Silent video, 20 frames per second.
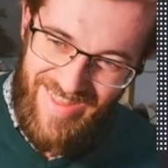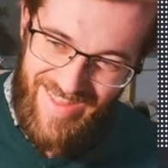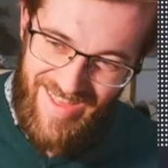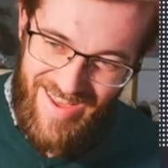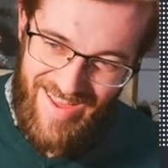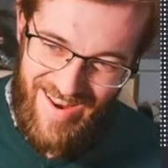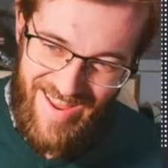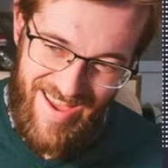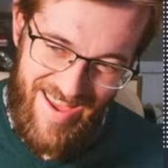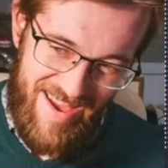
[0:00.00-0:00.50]

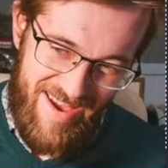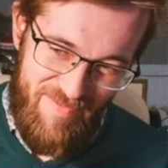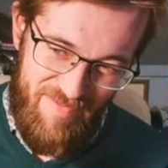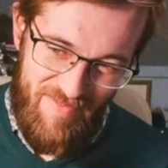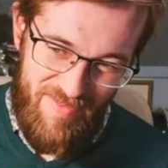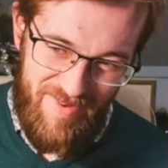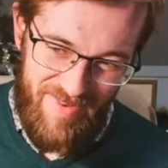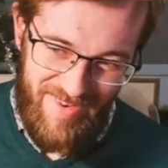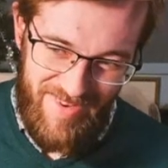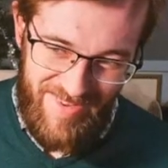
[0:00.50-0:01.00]
that
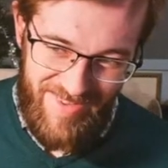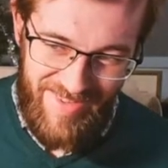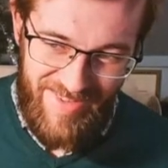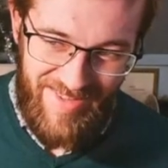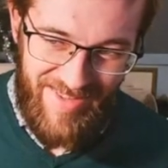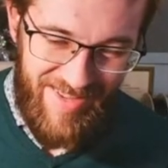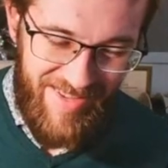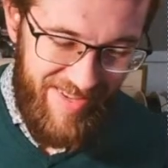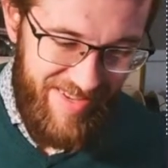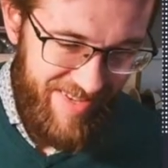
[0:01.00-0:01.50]
happened
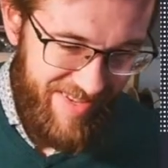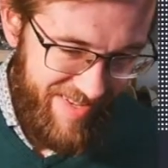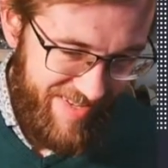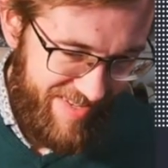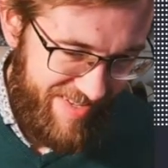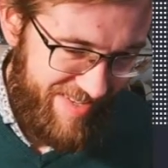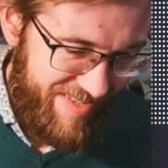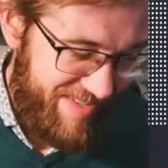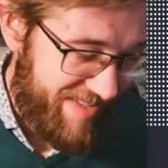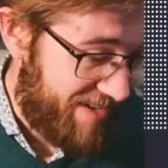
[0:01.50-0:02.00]

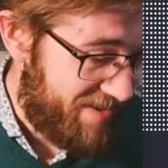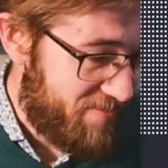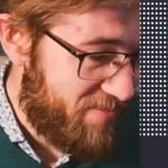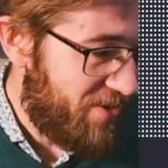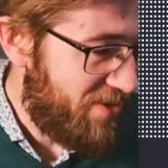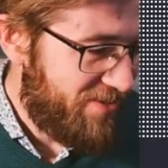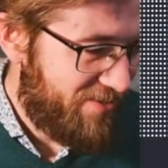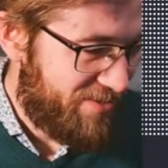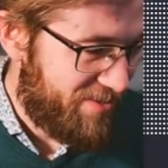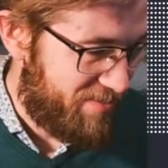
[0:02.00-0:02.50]
like
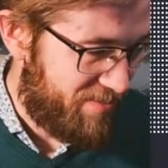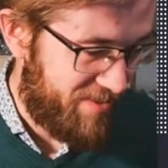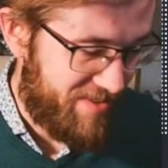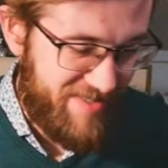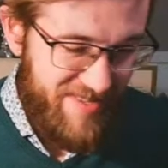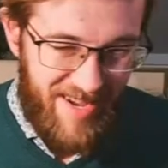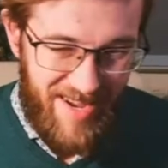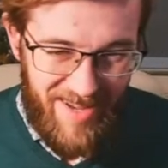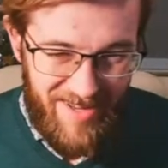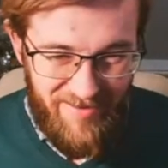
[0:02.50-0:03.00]
multiple
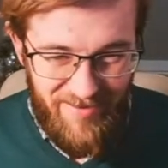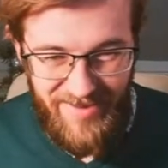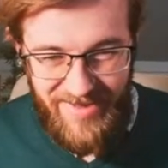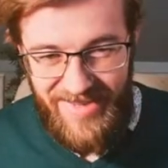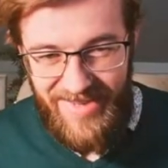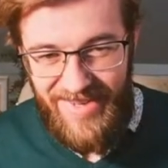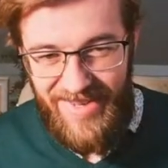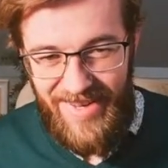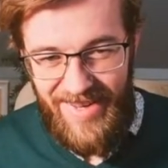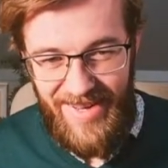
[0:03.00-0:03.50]

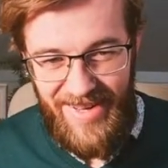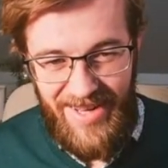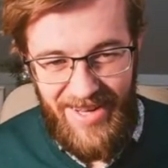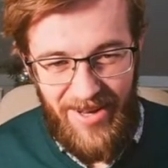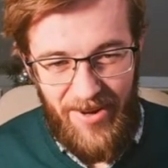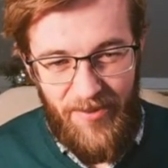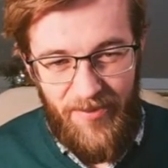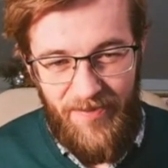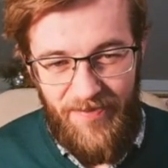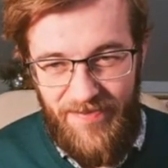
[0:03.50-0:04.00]
times
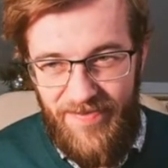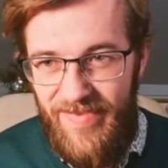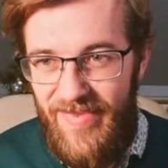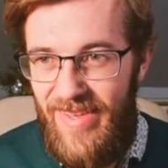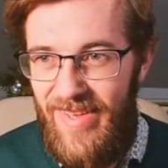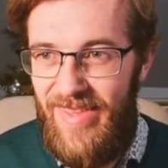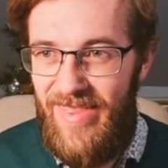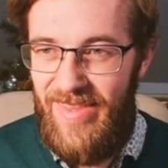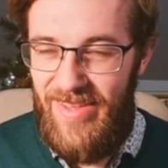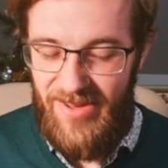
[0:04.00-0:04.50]

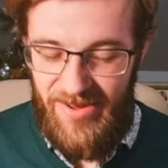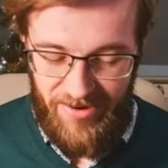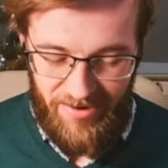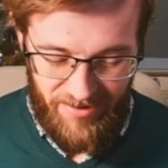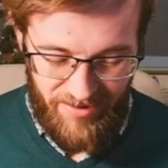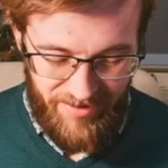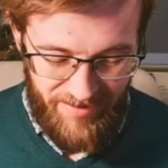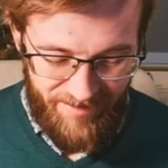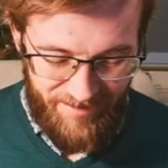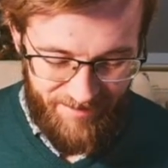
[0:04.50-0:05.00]
in the
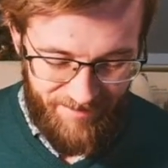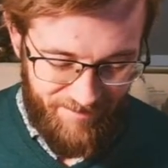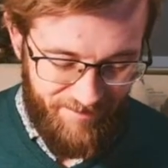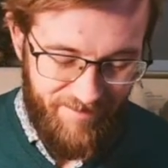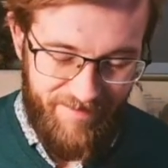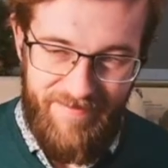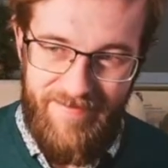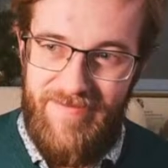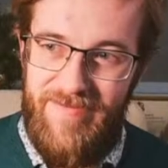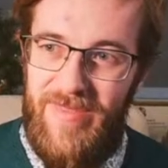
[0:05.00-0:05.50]
code,
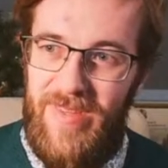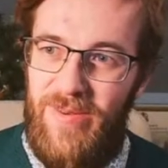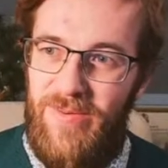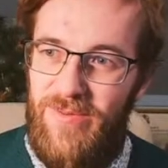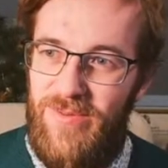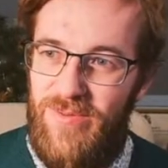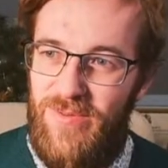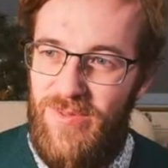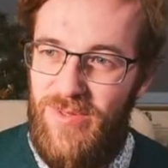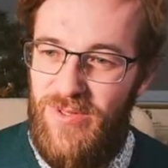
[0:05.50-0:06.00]

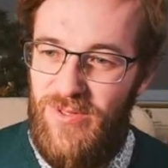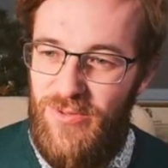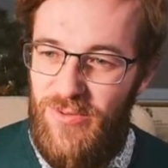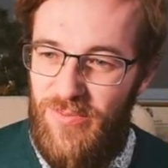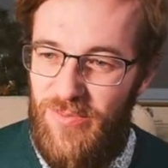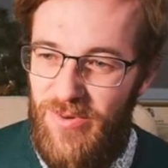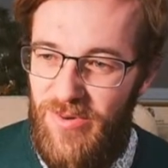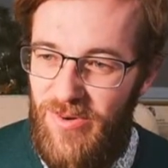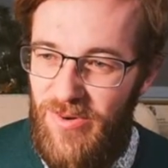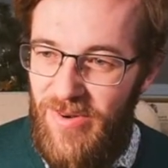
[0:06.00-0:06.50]
which was
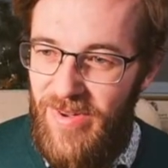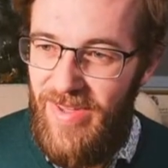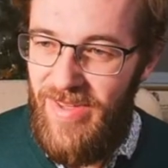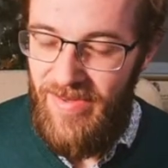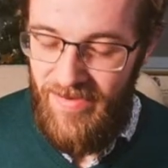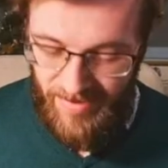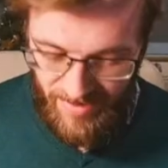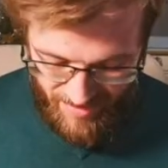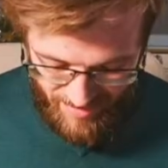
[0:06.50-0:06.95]
super annoying.